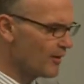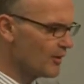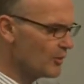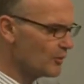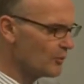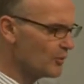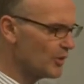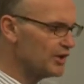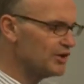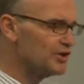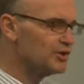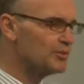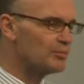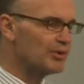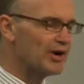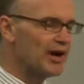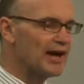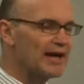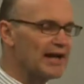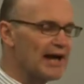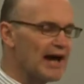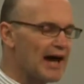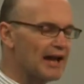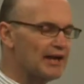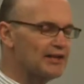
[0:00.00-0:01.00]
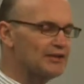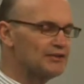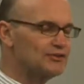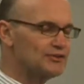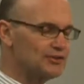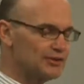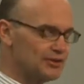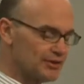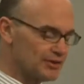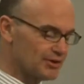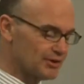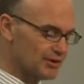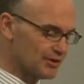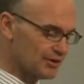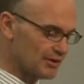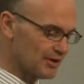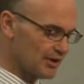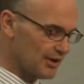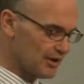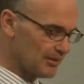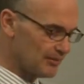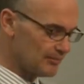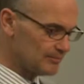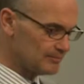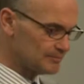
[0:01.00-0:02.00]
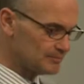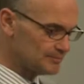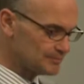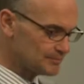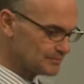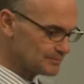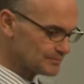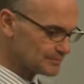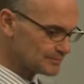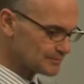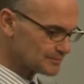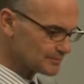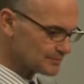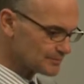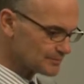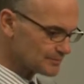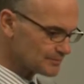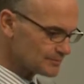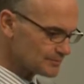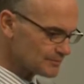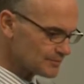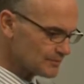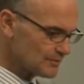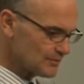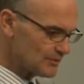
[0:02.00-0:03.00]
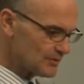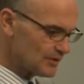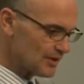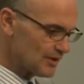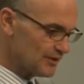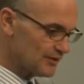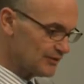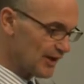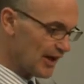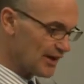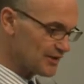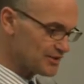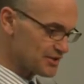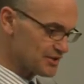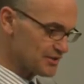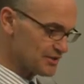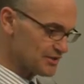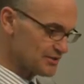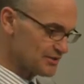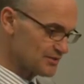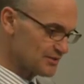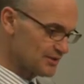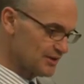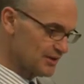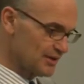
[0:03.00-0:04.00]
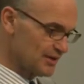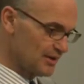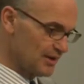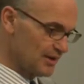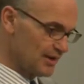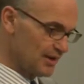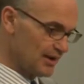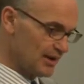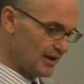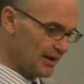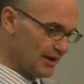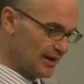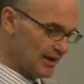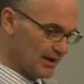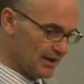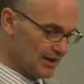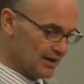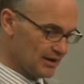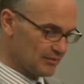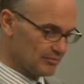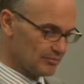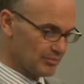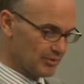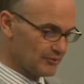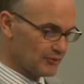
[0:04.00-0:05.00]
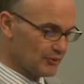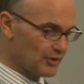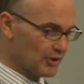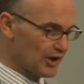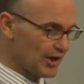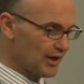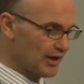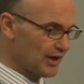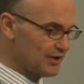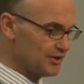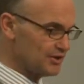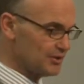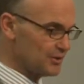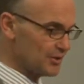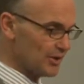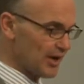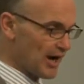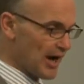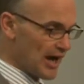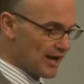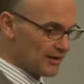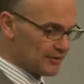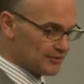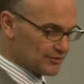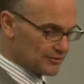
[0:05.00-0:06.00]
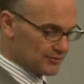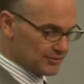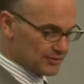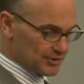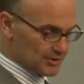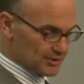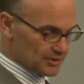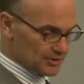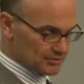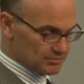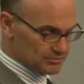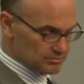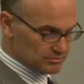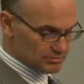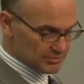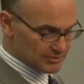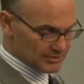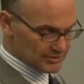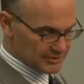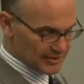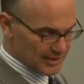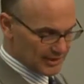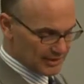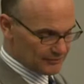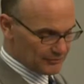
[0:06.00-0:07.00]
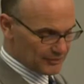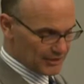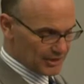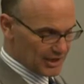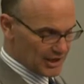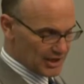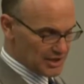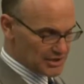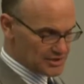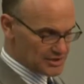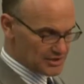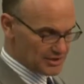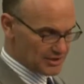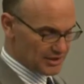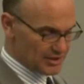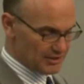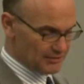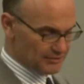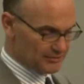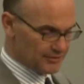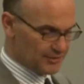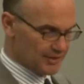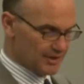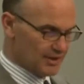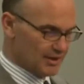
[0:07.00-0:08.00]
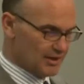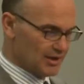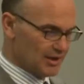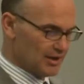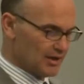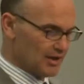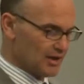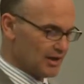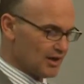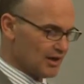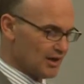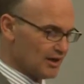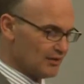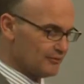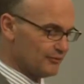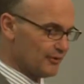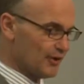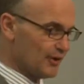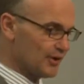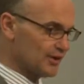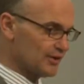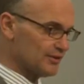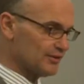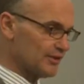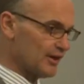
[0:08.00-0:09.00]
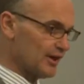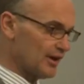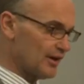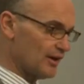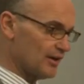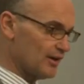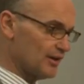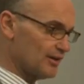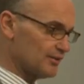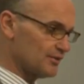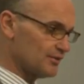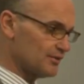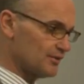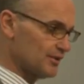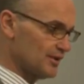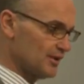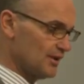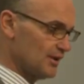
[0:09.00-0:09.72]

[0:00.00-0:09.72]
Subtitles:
When you break out into your sessions, and beforehand you were asked for identification of focus areas,